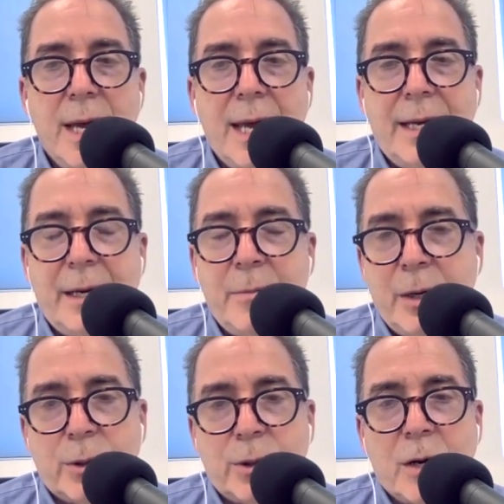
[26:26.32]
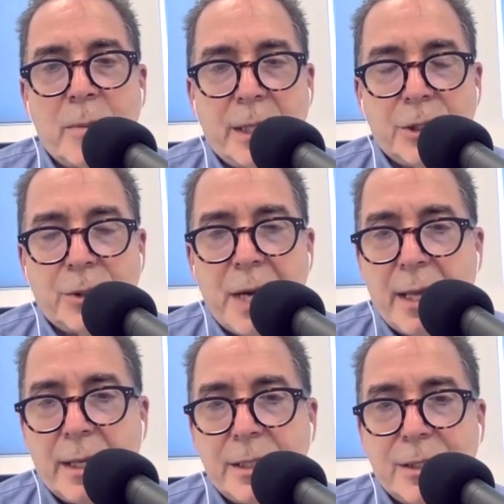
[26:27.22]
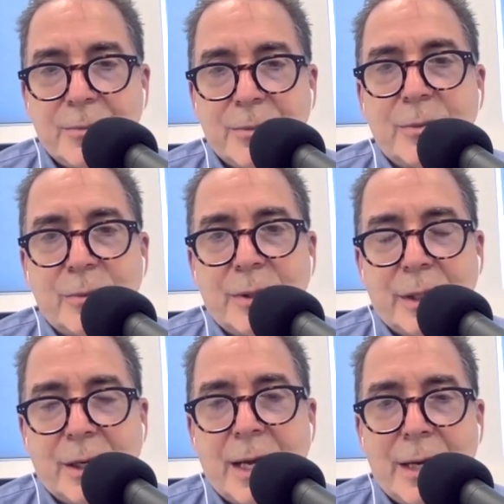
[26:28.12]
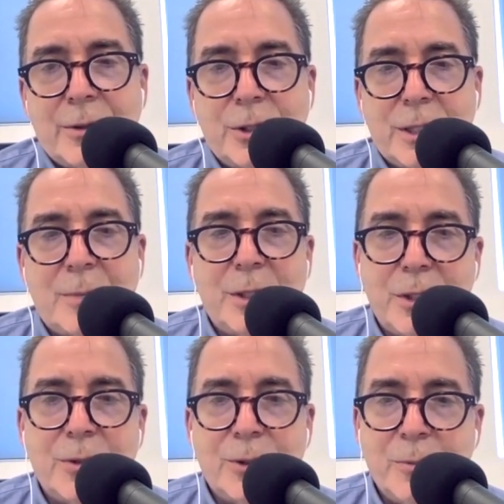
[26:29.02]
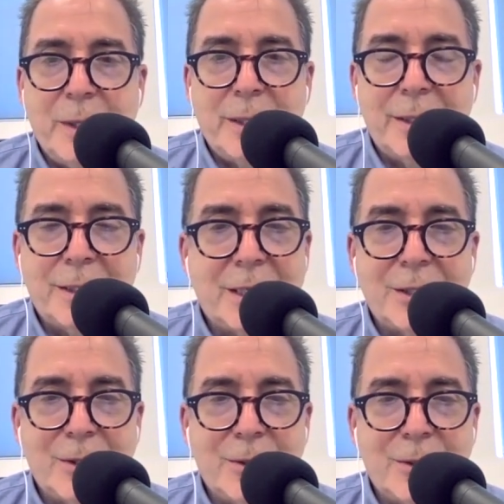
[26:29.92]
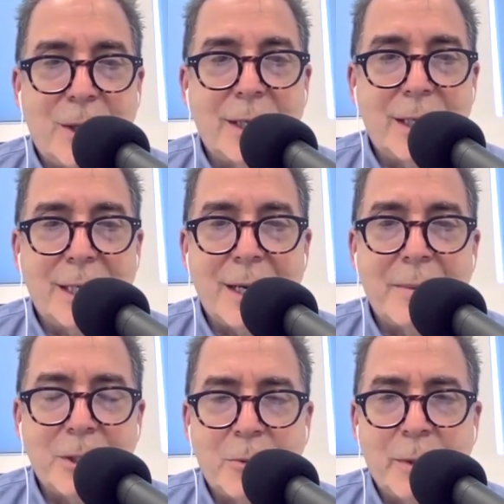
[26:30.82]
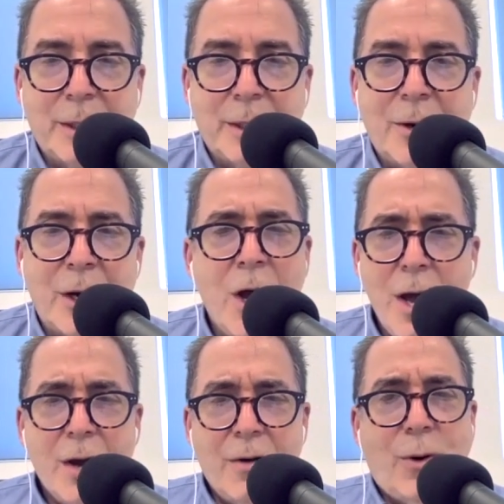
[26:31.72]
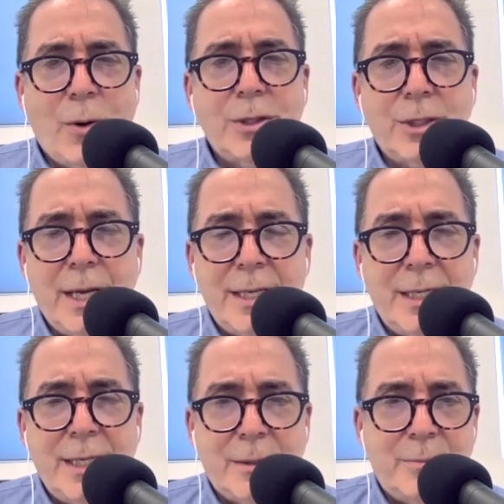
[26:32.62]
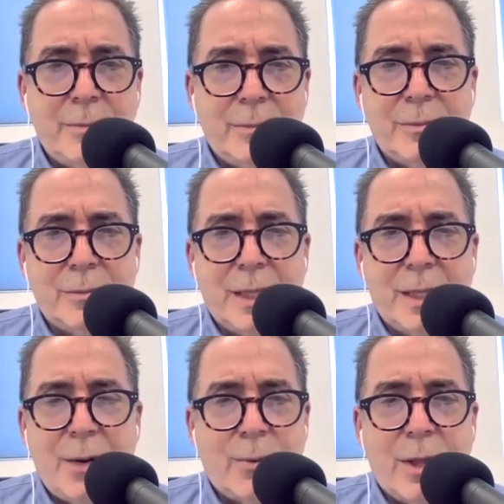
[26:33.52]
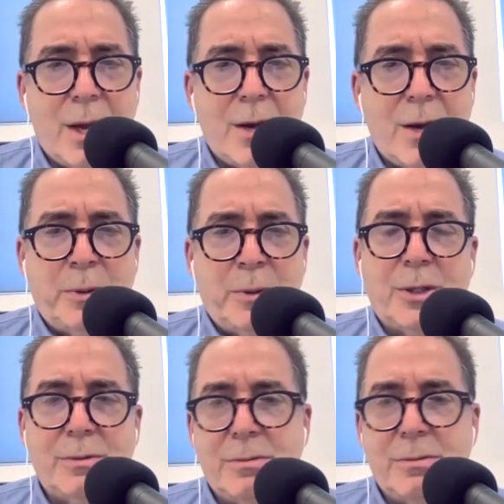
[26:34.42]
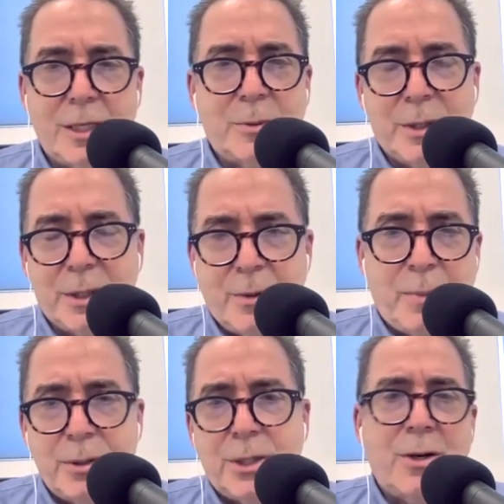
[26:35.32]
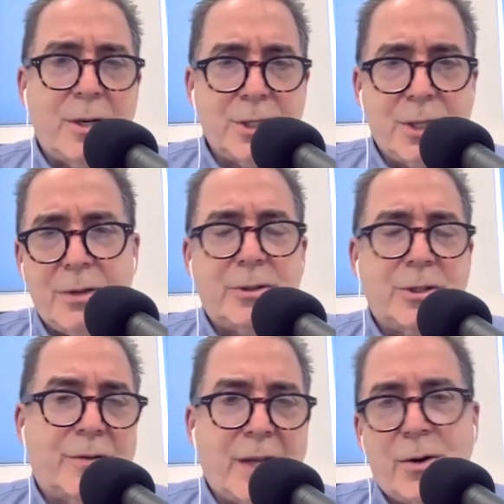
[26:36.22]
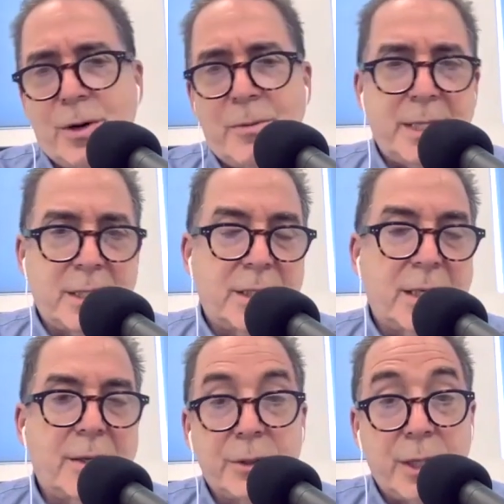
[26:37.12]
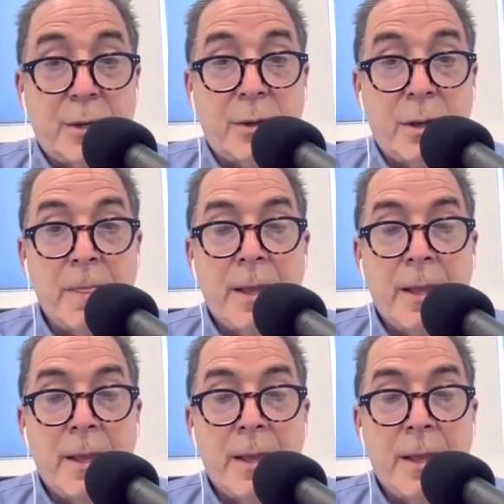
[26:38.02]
And in a minute, we'll talk about externalities. I understand some listeners are immediately, especially those trained in economics, are immediately going, of course they need to, they can't rely on people's own judgments. They're imposing costs on others if they don't wear a mask, et cetera, et cetera.